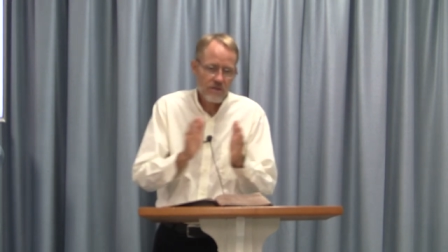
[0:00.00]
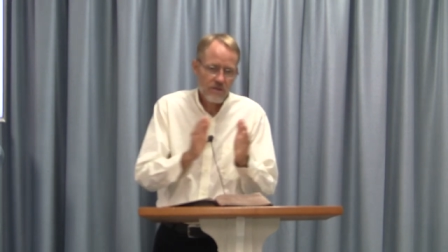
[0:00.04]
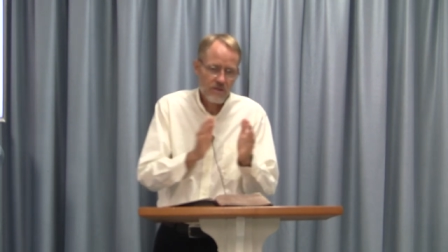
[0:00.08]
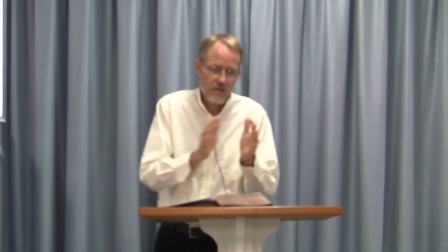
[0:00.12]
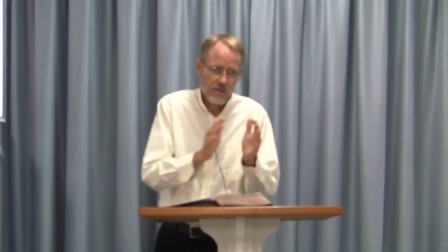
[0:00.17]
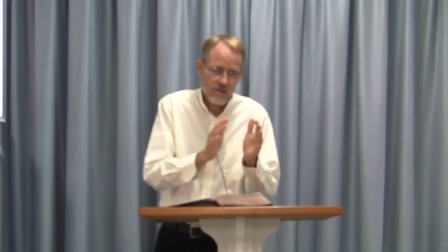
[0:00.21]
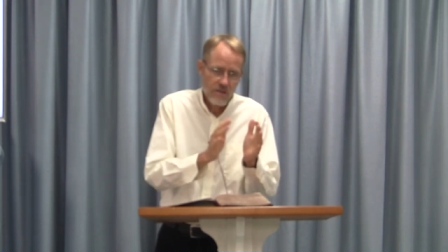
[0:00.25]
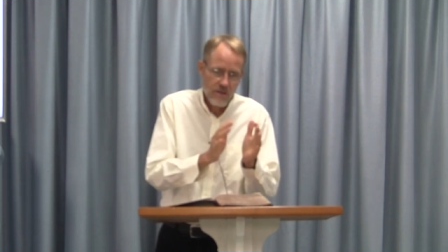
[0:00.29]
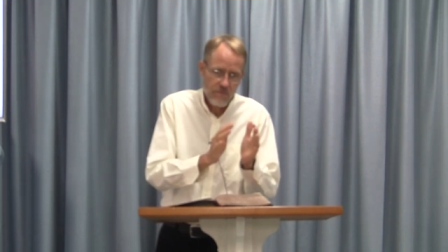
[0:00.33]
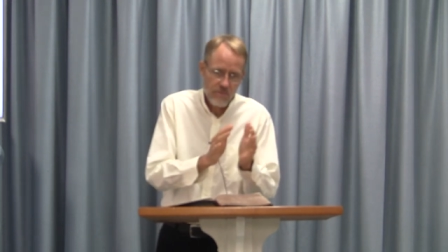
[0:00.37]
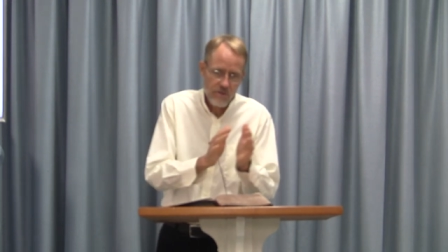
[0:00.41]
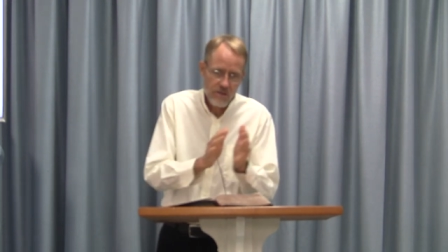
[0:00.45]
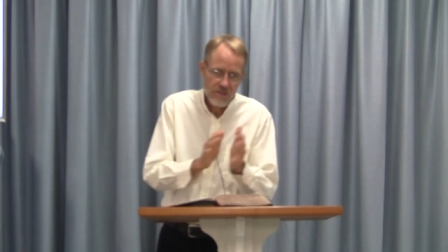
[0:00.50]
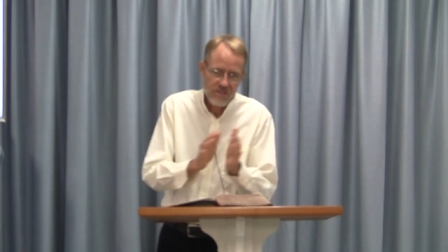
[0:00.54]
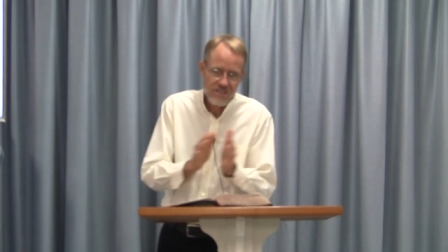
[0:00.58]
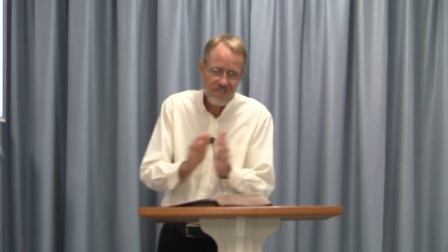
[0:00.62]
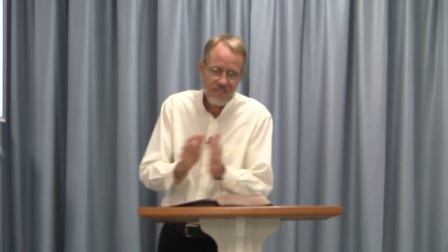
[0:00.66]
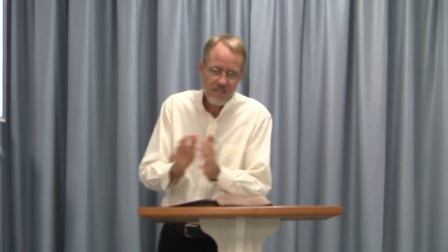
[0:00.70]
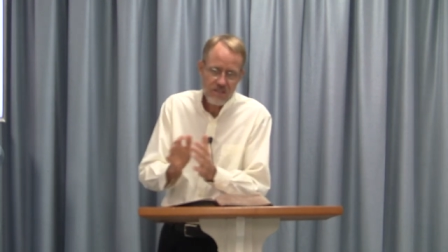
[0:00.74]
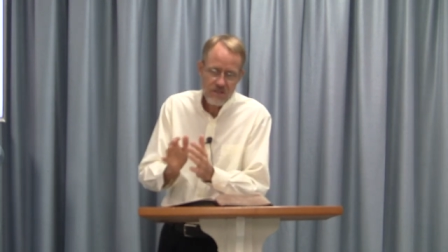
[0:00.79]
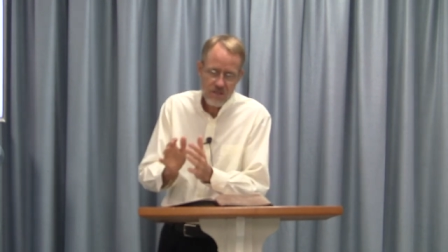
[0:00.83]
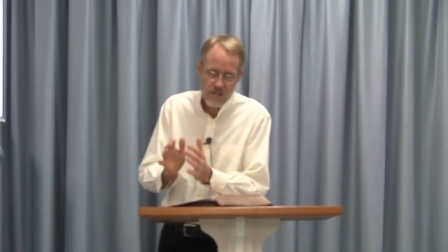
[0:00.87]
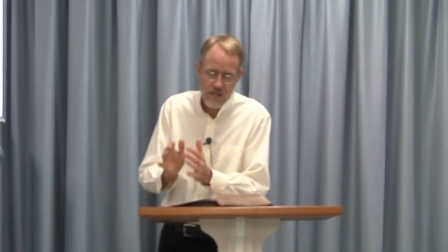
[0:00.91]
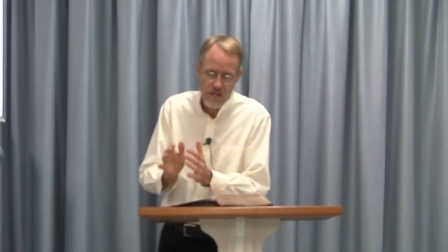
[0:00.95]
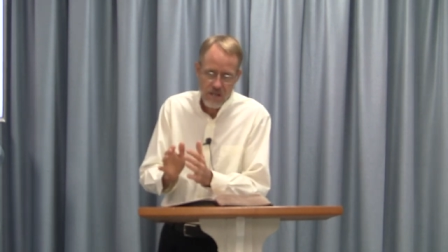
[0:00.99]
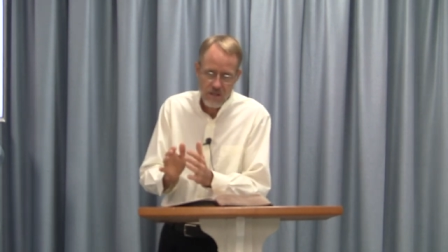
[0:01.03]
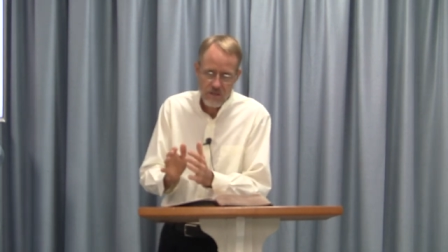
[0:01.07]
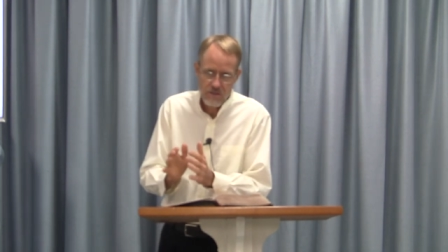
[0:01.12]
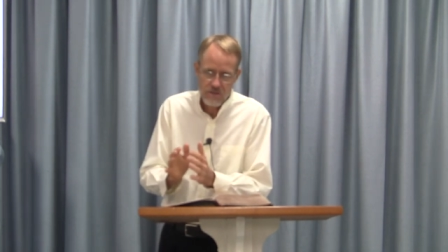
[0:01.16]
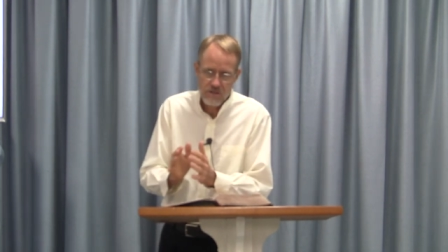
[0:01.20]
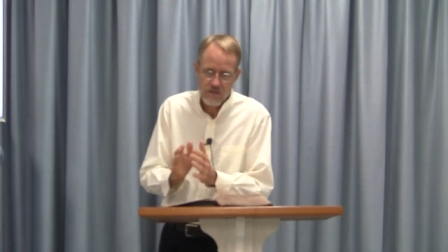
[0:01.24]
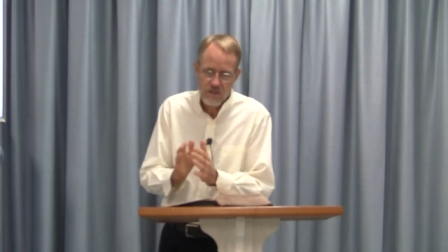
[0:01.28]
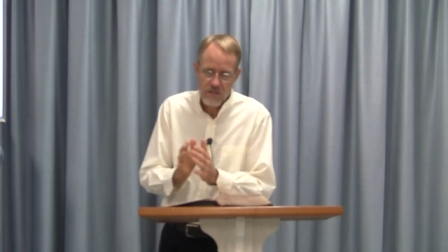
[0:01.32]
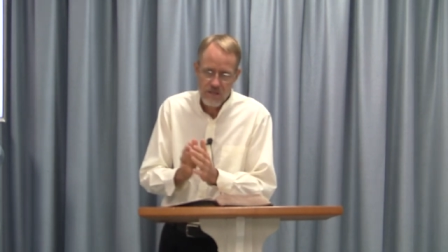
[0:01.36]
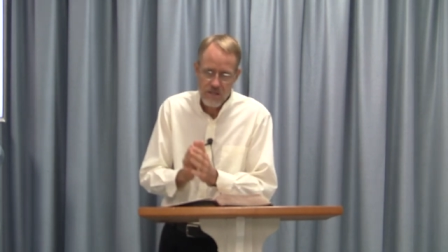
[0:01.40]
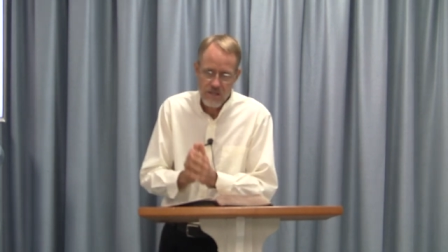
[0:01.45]
the different
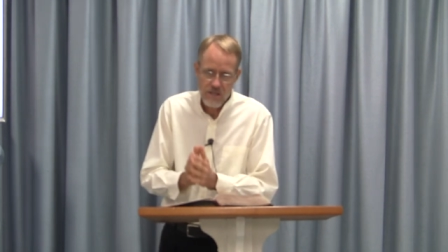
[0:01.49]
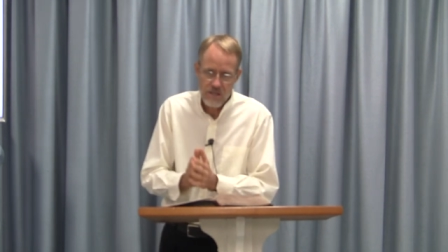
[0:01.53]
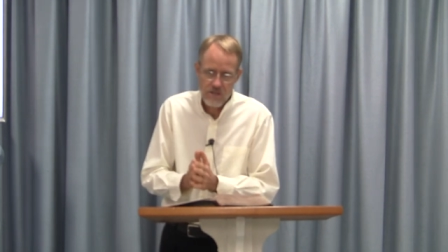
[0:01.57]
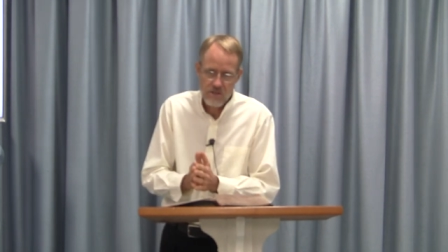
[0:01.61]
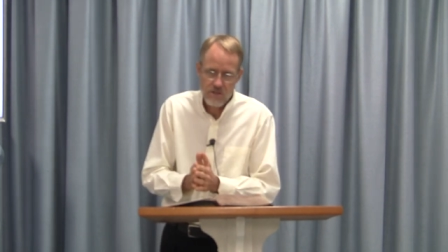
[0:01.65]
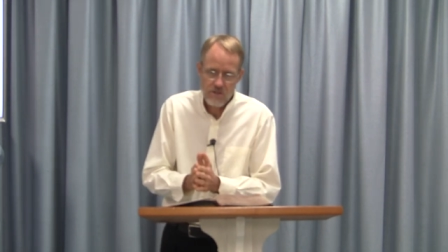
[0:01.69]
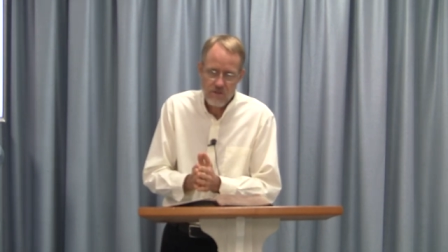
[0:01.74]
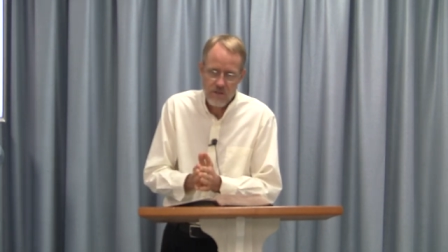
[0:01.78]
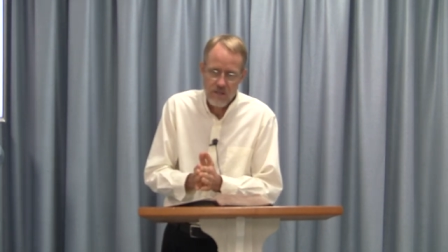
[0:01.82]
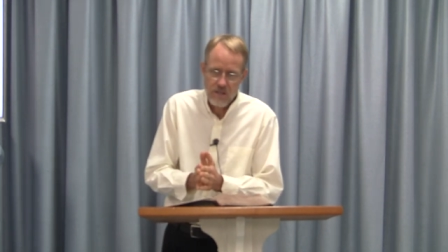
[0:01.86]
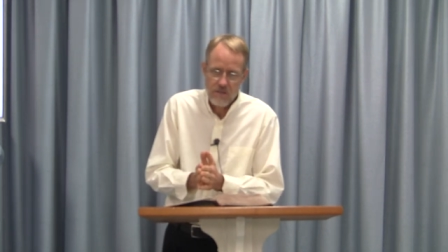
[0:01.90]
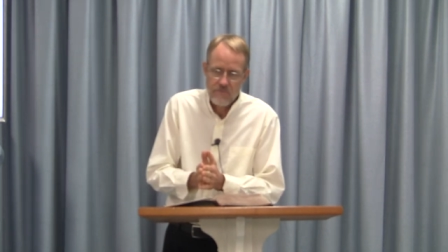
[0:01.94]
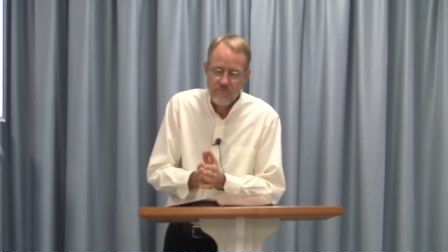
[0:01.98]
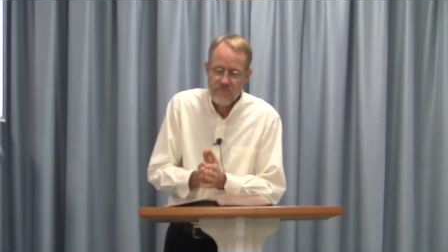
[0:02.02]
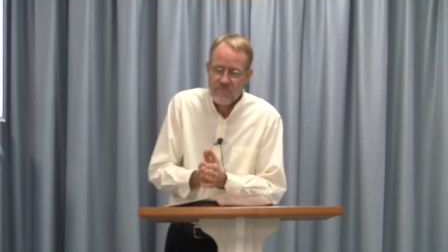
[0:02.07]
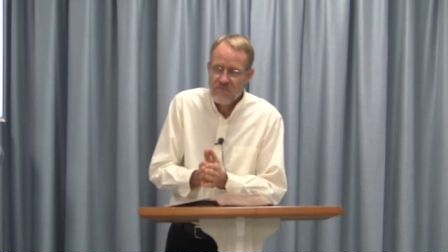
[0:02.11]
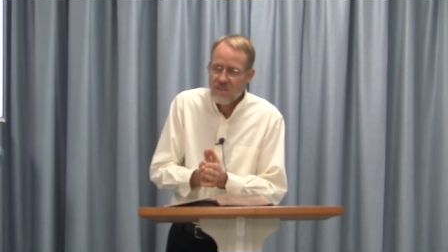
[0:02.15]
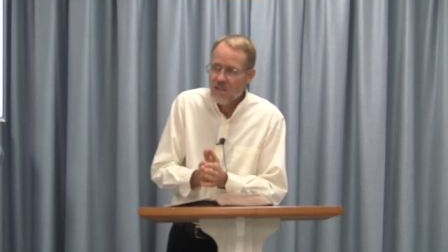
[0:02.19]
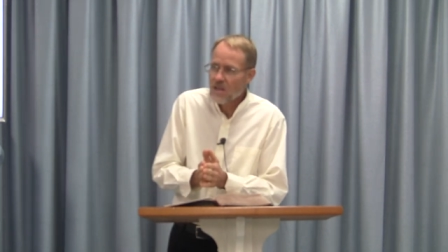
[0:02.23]
details in history.